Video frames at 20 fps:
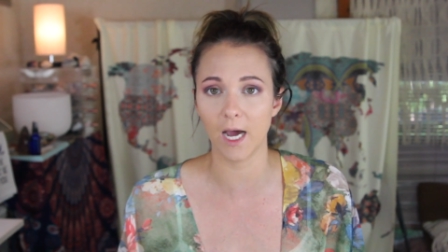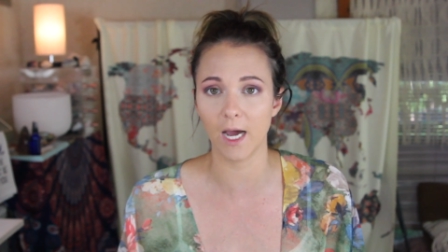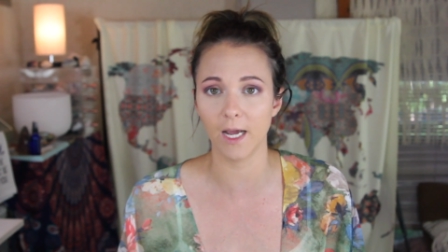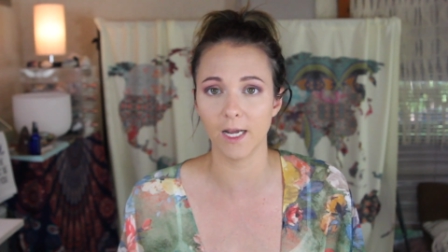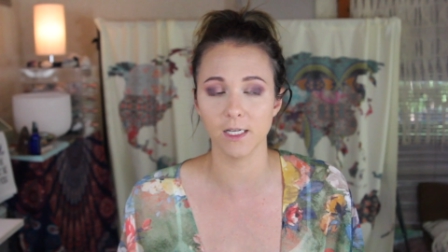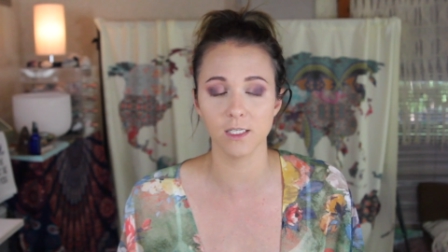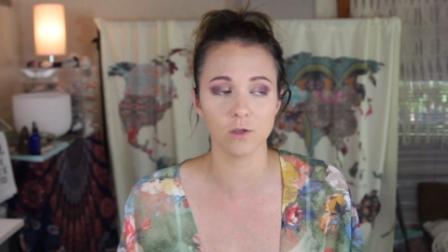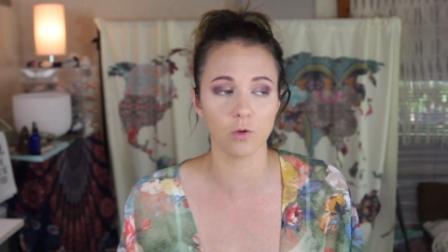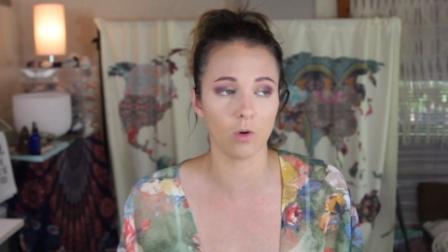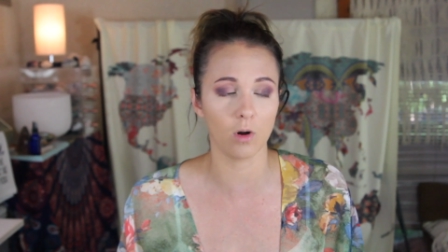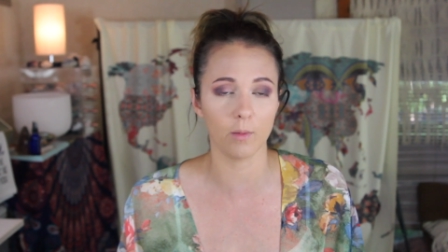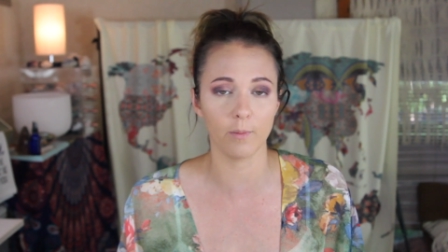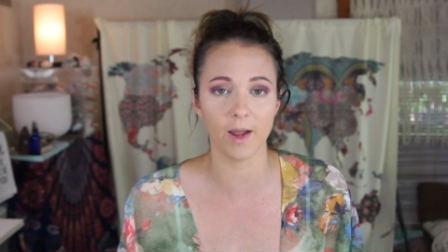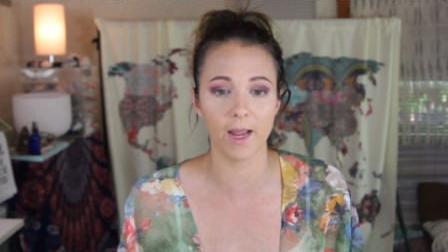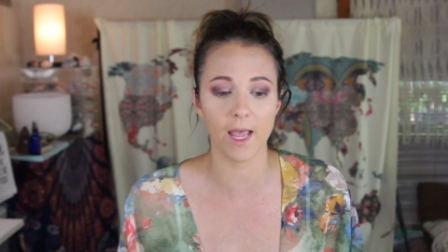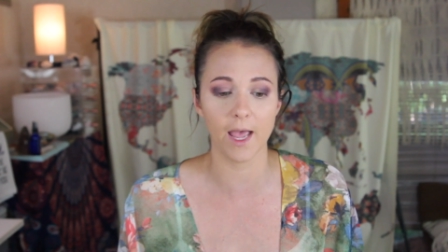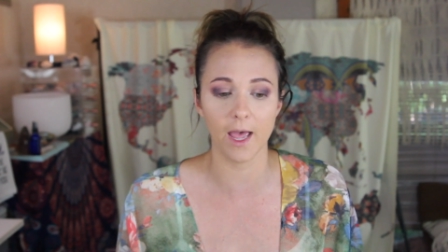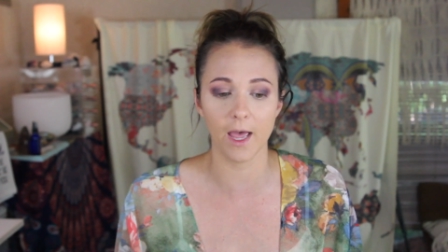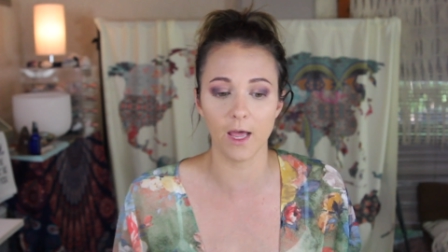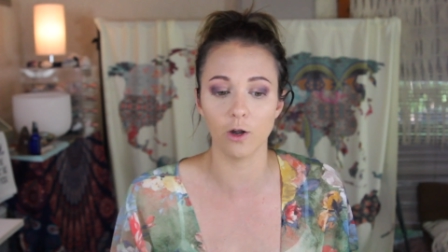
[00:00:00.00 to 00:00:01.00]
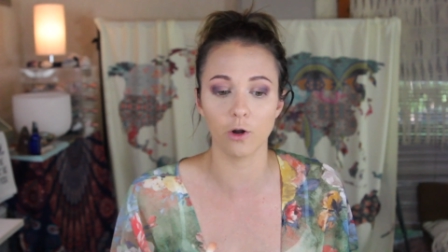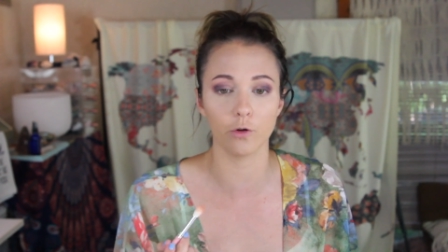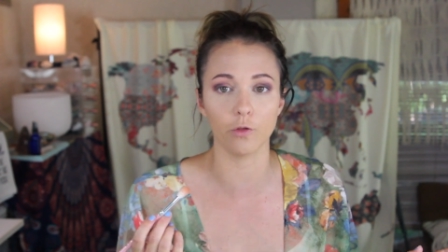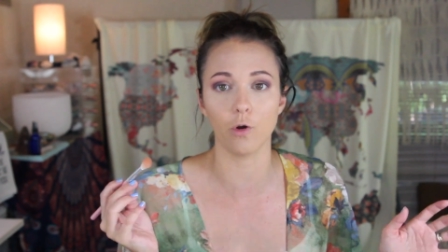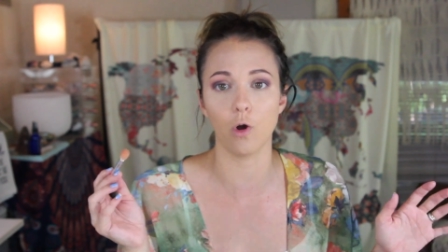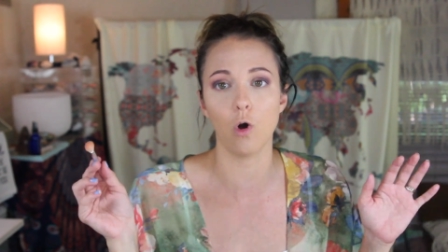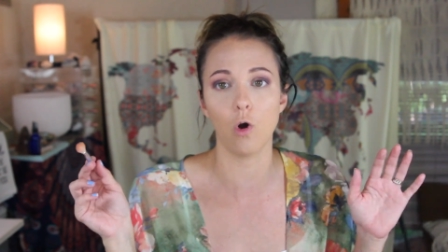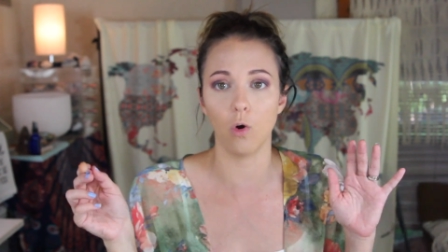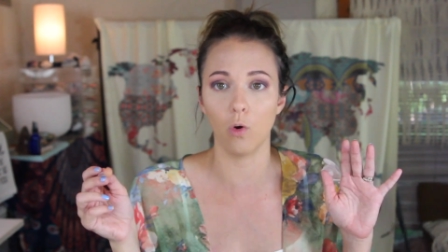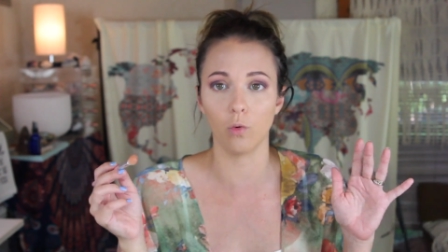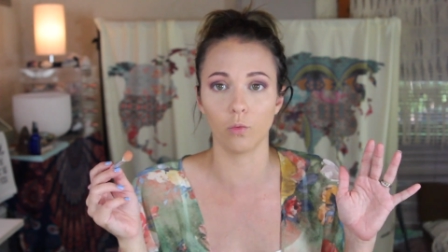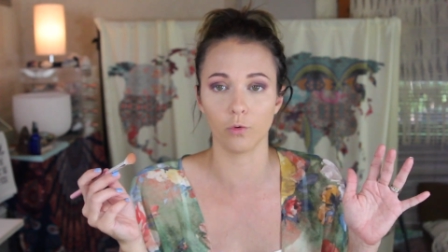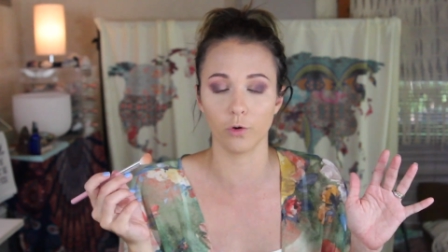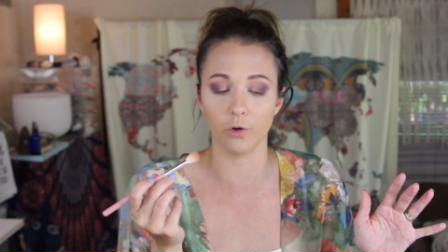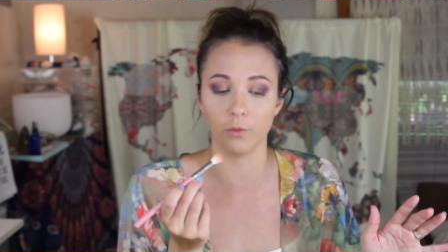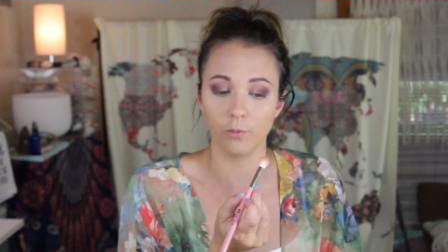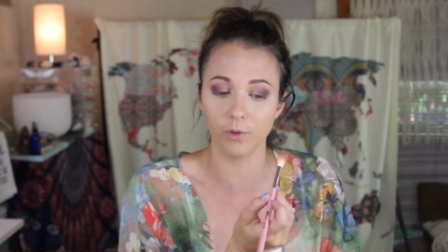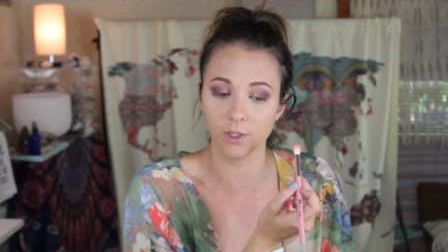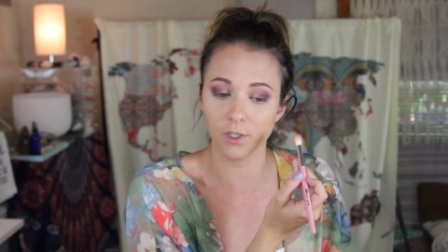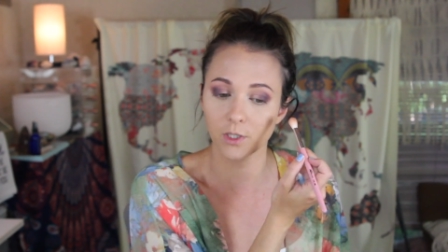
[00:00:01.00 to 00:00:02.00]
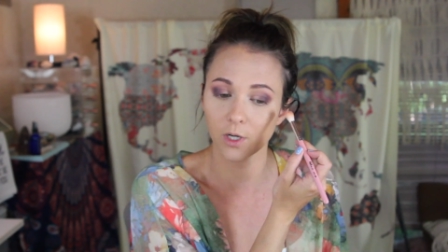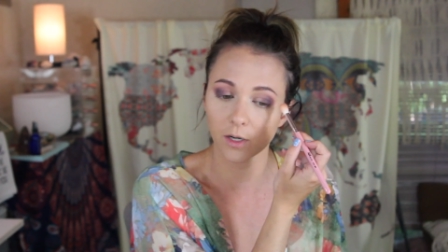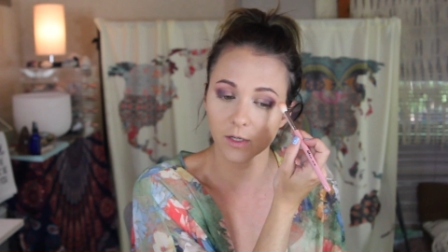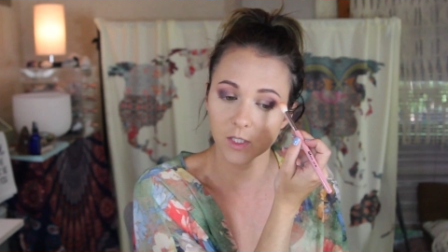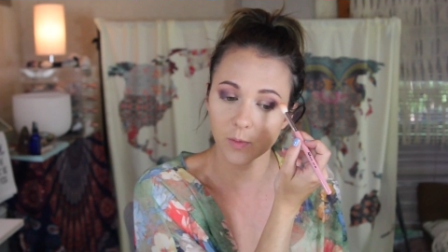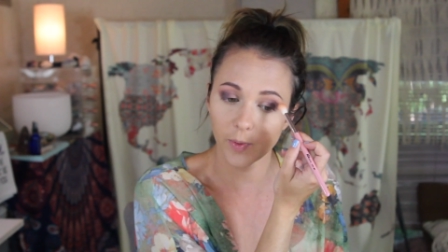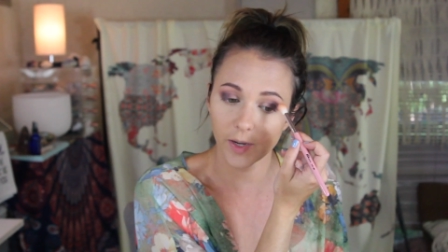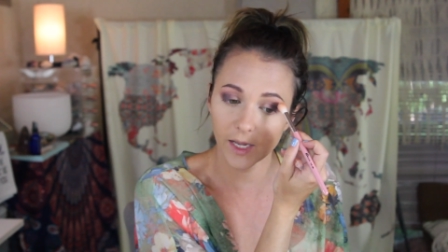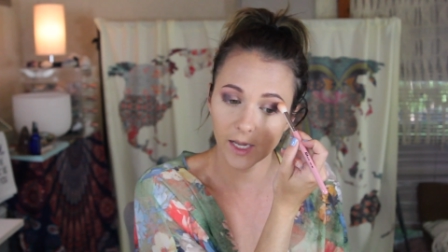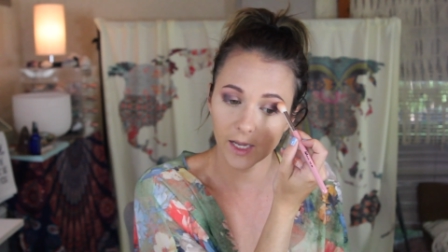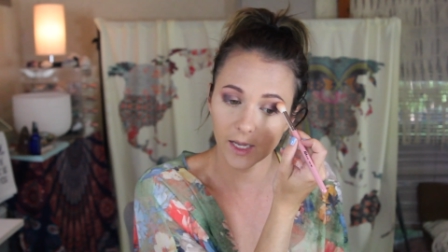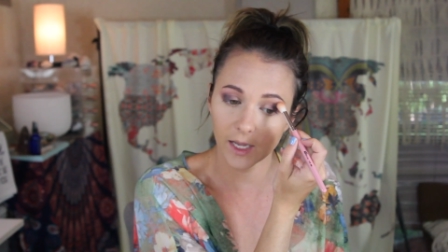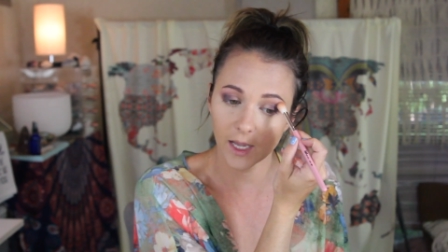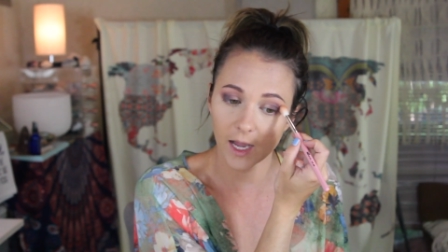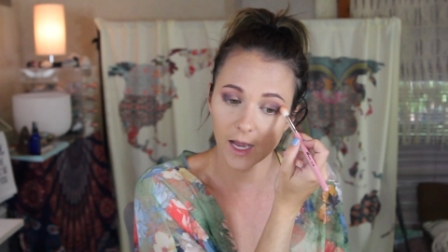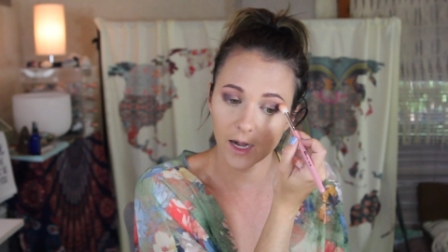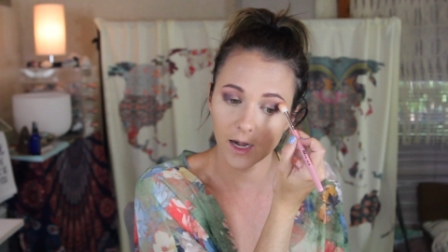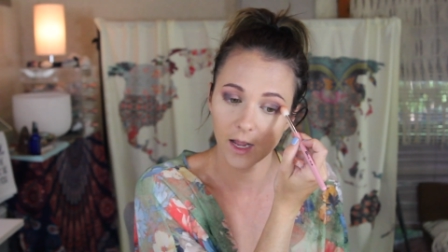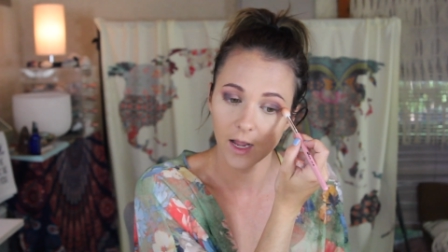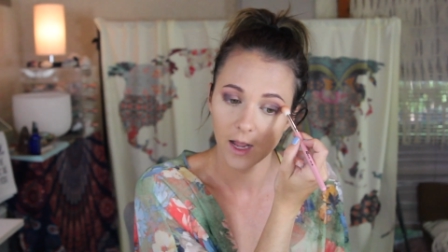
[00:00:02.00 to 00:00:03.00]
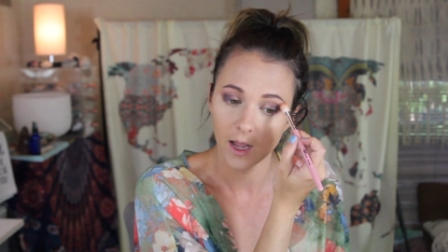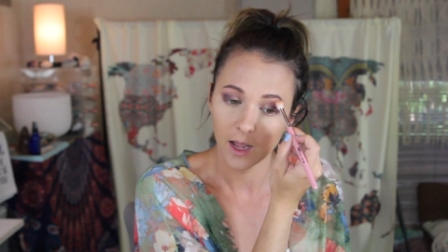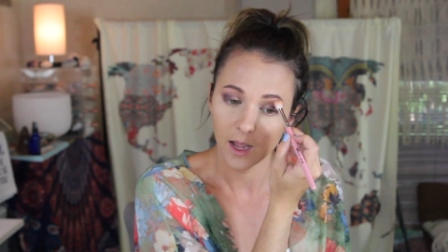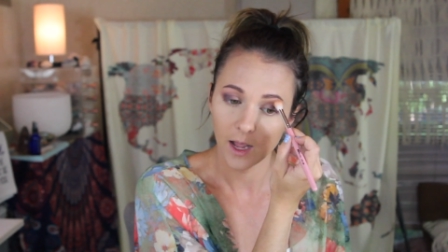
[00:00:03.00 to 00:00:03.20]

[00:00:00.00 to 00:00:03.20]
eyes or my head or the whole room would start spinning again